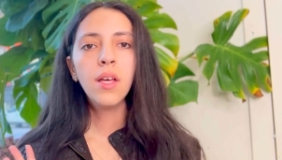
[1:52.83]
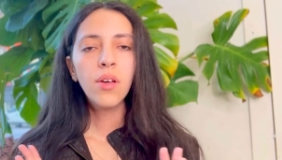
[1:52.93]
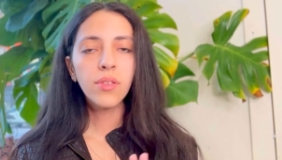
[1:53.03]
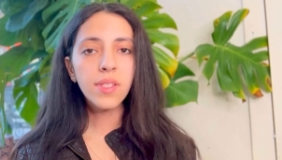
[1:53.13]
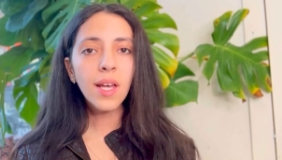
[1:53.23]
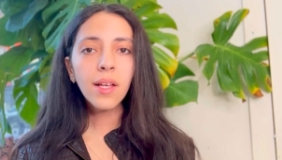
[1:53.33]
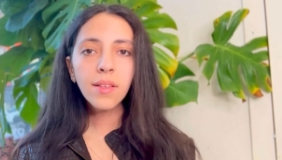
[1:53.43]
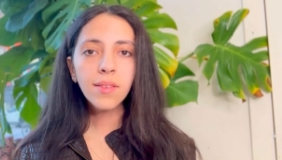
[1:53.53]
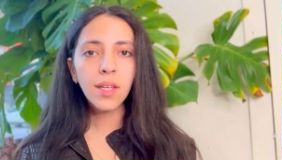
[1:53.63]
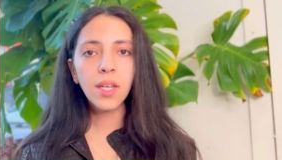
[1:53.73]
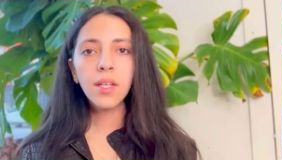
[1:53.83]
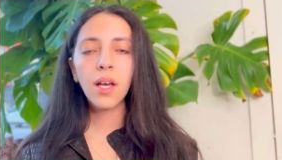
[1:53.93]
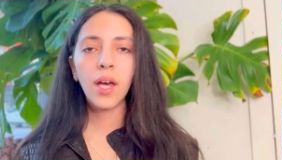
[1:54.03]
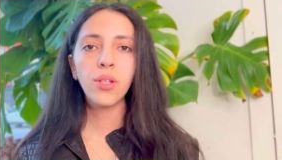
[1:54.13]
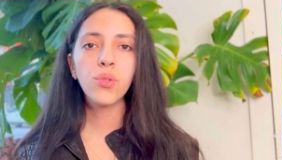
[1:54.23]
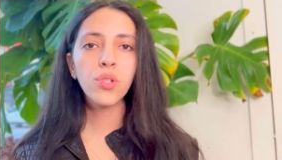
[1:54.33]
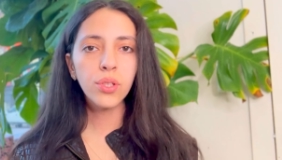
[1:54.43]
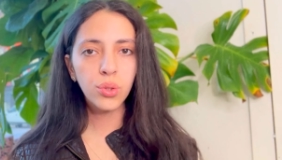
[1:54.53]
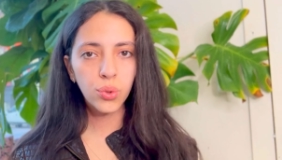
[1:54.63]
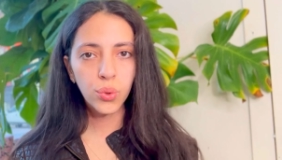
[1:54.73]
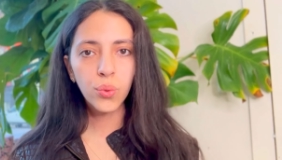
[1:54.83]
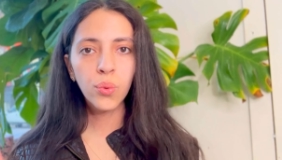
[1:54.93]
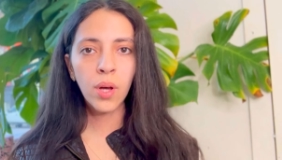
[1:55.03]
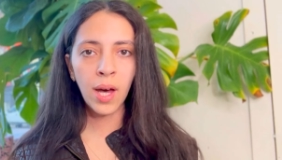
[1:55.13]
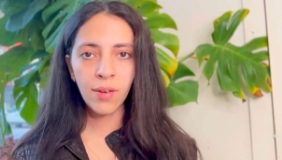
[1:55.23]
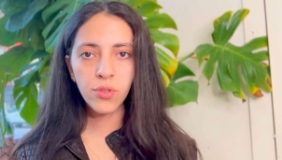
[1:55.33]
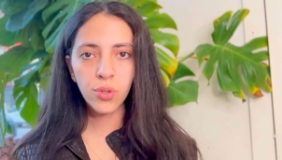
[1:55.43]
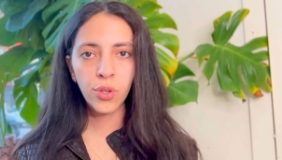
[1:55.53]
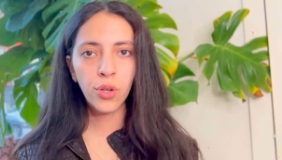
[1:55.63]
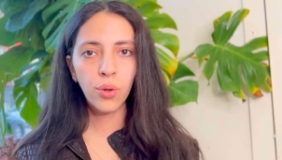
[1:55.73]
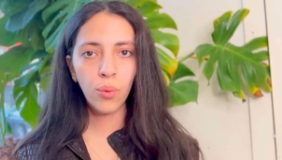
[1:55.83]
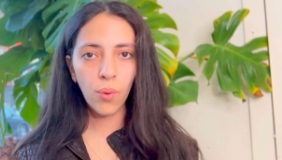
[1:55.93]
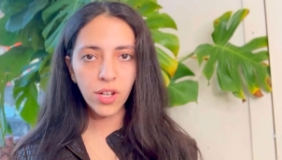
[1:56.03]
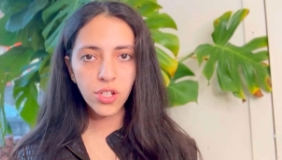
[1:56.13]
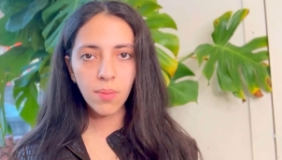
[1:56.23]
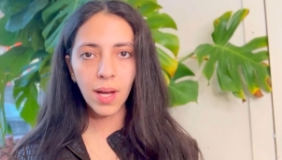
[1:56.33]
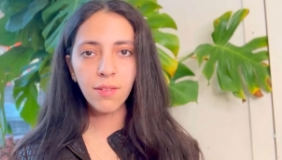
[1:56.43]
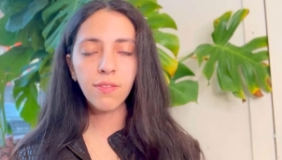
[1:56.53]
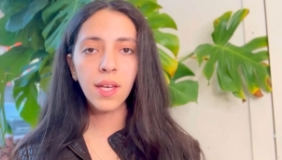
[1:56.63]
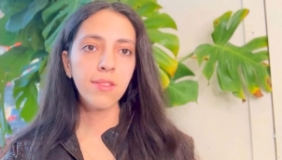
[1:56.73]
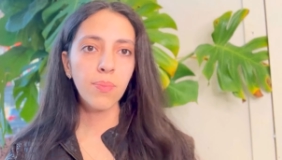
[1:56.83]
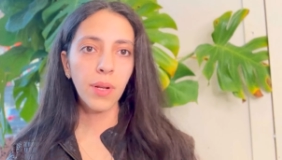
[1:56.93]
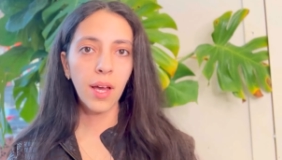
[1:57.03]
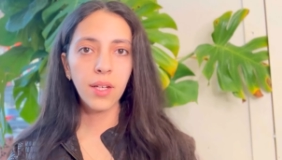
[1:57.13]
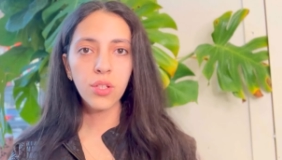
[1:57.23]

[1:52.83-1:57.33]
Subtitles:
The second thing I usually do after washing my face is applying a